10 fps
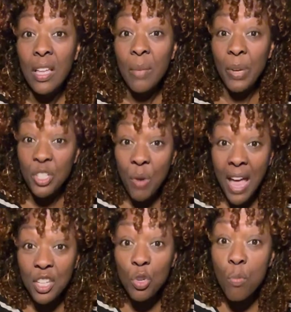But you
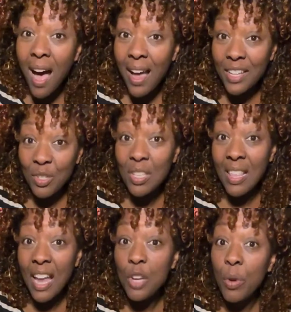had two minds. You see
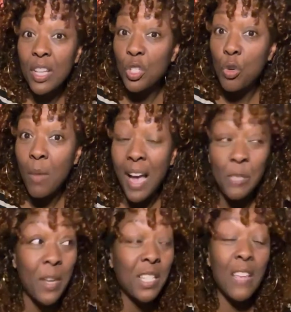that? You were in two minds,
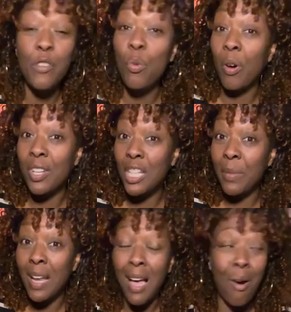especially if you were a
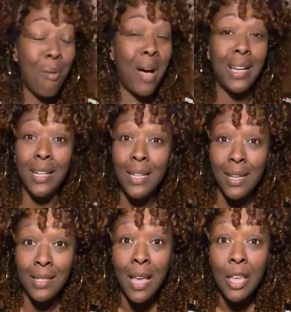Gemini. Oh my goodness.